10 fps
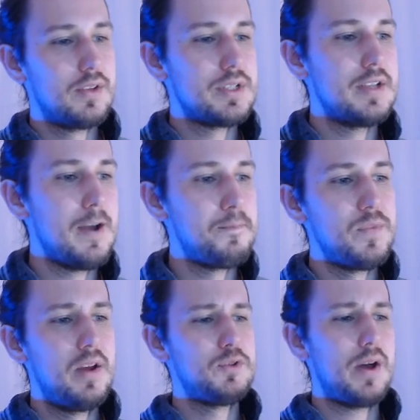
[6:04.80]

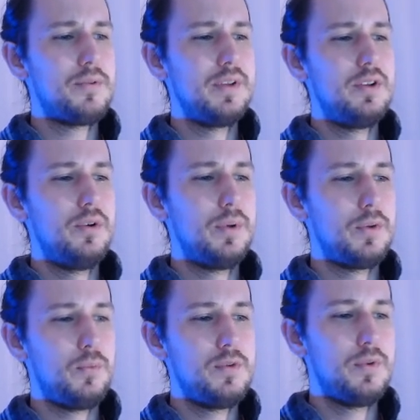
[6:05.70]
Snap. So I don't really know what
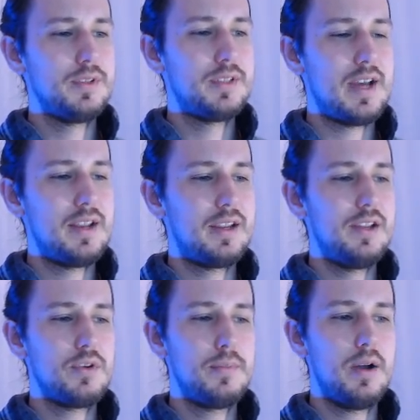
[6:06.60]
the 1/1 static
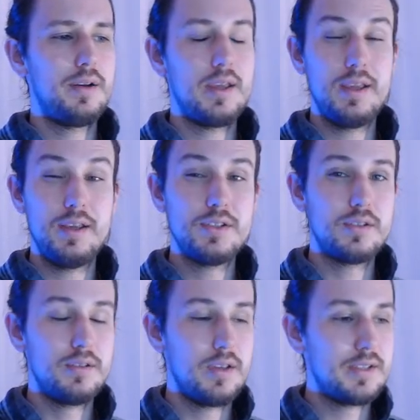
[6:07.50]
Ether bug
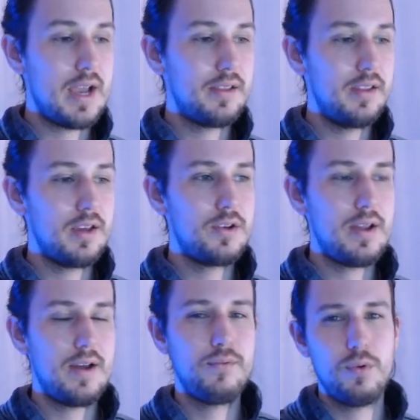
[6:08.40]
is exactly. It
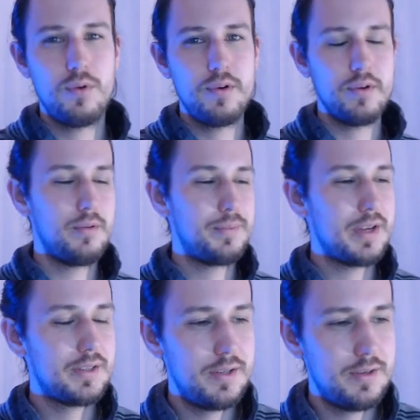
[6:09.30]
could have ward or
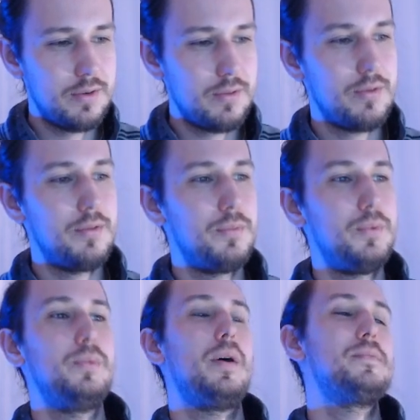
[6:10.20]
protected, or
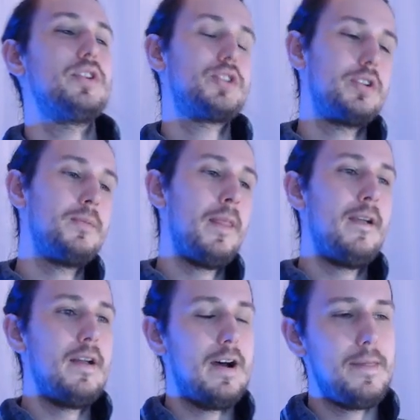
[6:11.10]
I'm not sure.
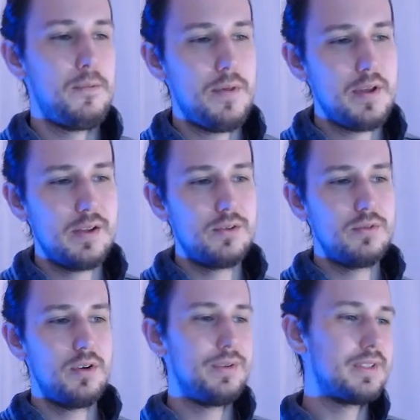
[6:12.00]
The one thing I do
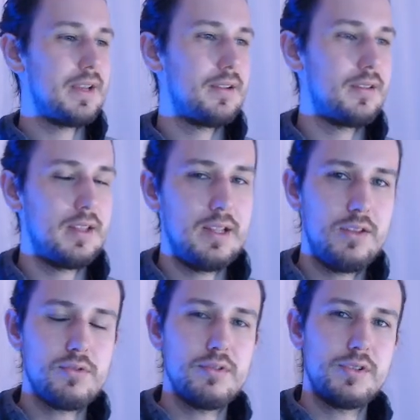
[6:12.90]
know is that the
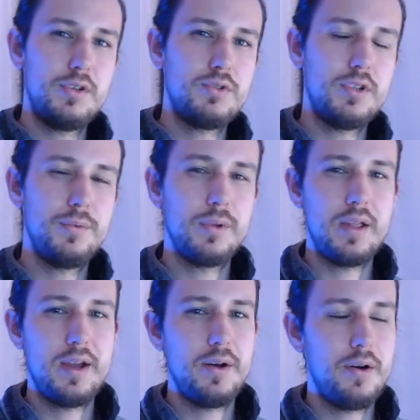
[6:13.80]
Ethers usually
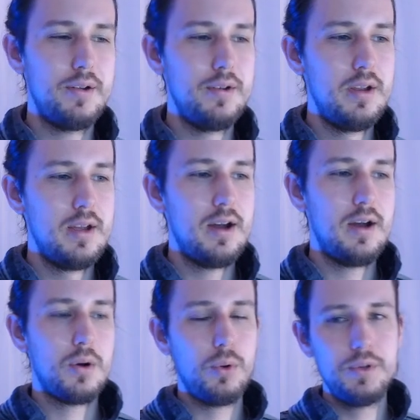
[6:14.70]
rely on
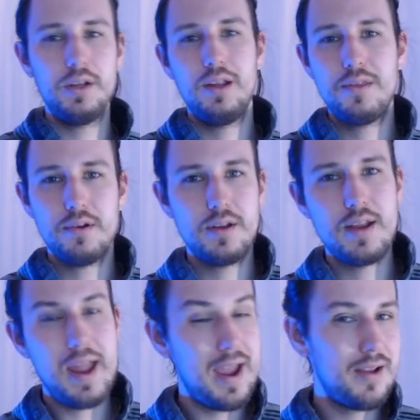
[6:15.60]
holding an Ether
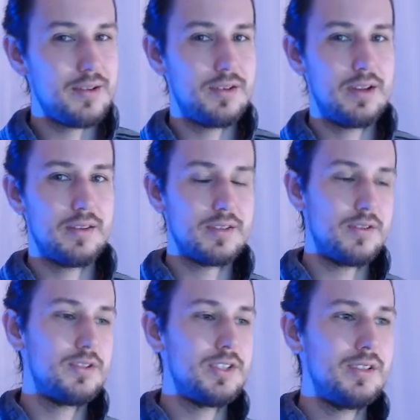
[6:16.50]
in hand to get the
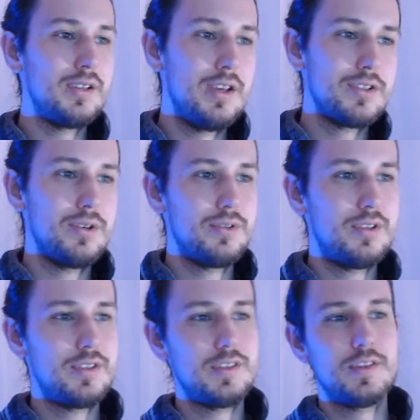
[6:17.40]
synergies. So
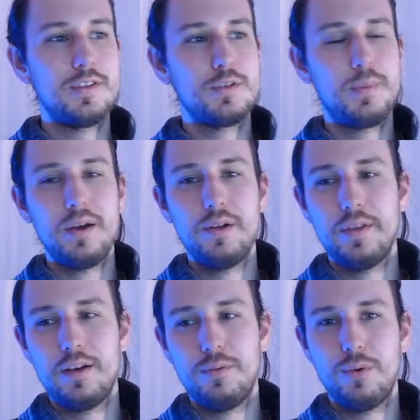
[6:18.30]
since this is a spell,
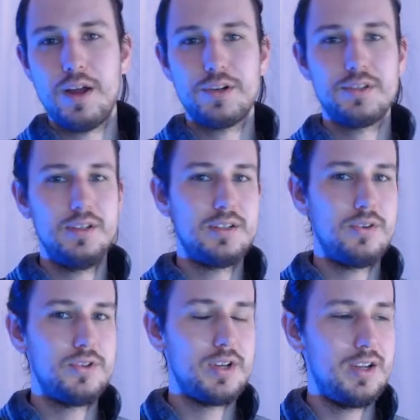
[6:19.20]
then it won't actually
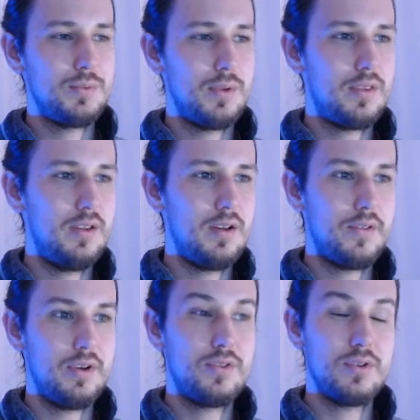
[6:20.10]
synergize with the
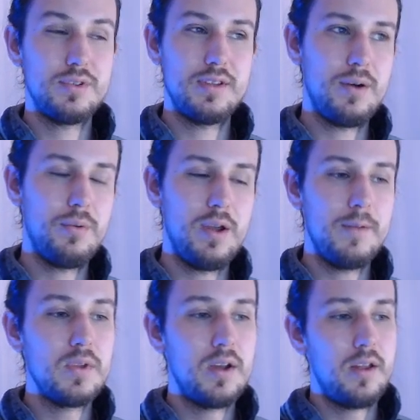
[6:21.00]
other Ethers in that
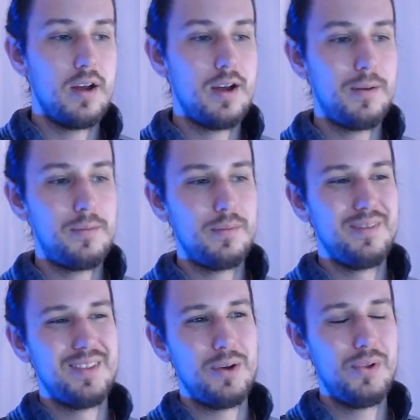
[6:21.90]
way.
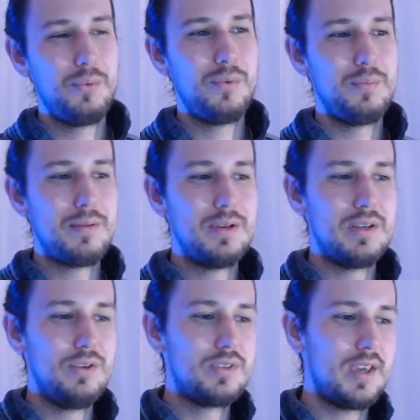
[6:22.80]
The only maybe
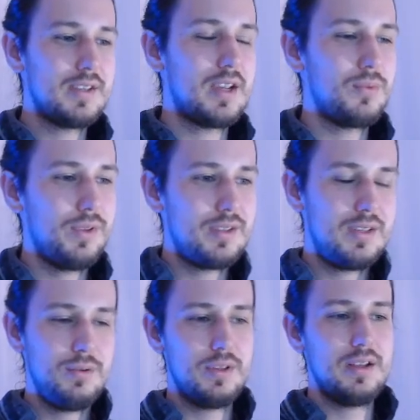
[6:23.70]
use case I could really
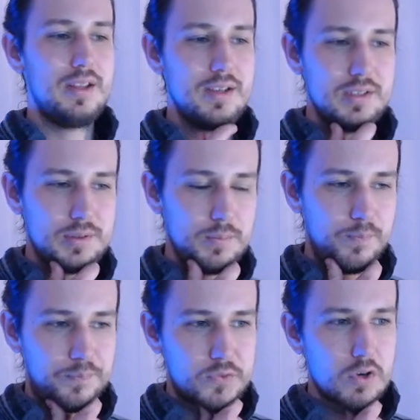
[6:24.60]
see with it is
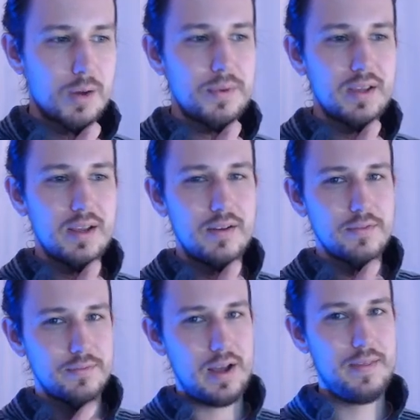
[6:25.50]
dropping it
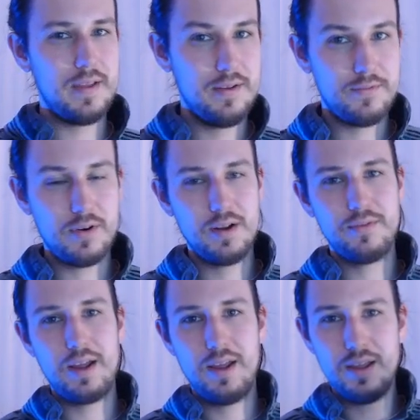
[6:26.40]
in front
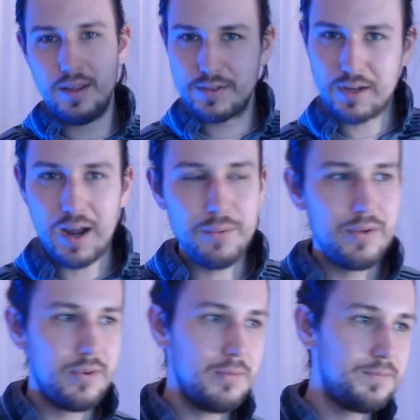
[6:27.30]
of a
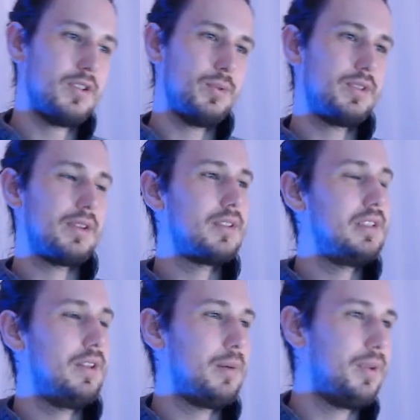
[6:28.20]
Skyweaver. So we'll just have to
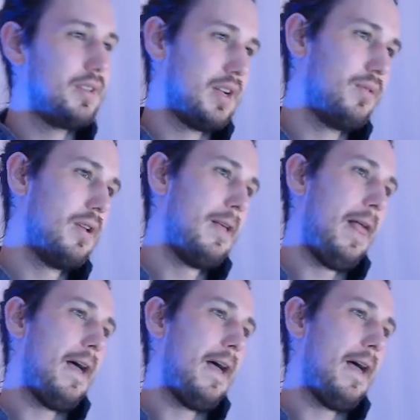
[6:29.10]
see how that plays out.